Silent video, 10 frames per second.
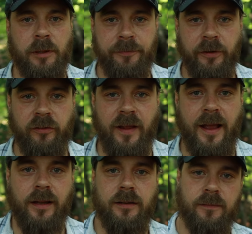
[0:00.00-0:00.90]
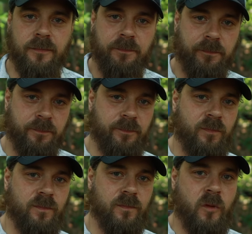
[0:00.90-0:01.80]
My first hack,
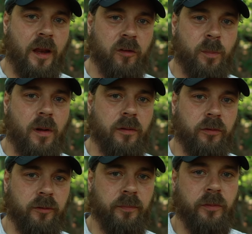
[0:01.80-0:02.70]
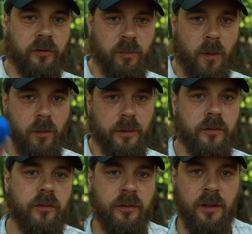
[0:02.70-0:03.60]
tennis balls, the small
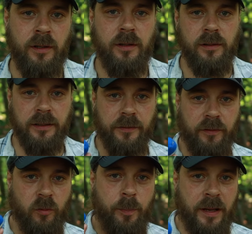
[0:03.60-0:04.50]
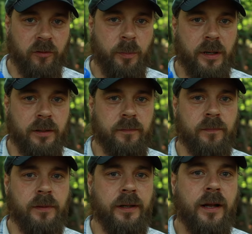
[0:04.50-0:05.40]
ones. I got these at PetSmart.
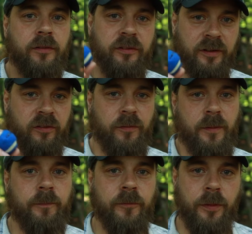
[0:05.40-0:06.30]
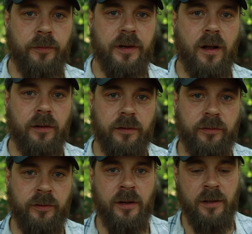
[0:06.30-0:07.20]
I got six of them for
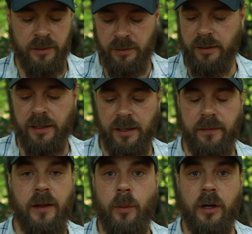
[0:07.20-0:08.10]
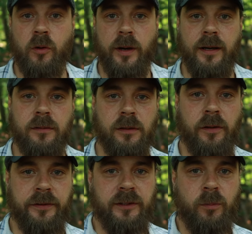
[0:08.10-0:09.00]
$3, and they work great. All
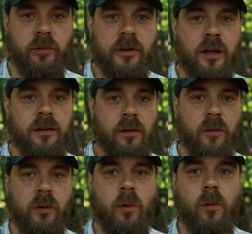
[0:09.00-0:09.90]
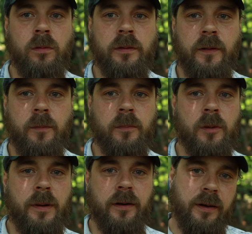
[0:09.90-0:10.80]
I did was cut a little hole in them,
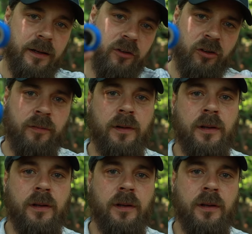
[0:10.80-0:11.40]
about an inch,